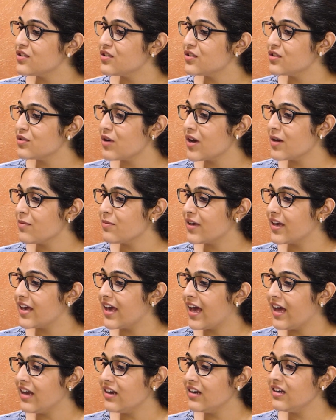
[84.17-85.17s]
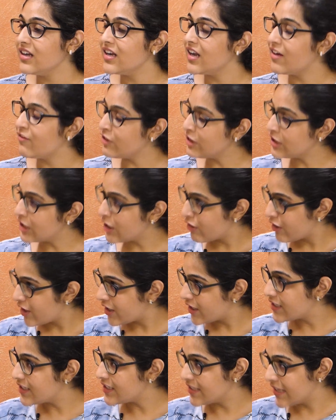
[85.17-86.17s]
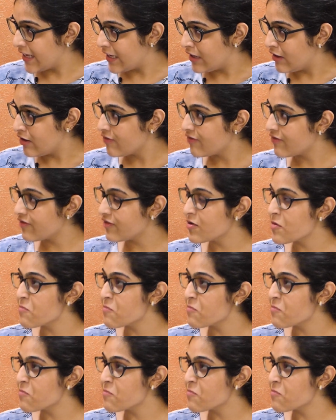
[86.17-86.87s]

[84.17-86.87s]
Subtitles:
So I began in 11th grade itself.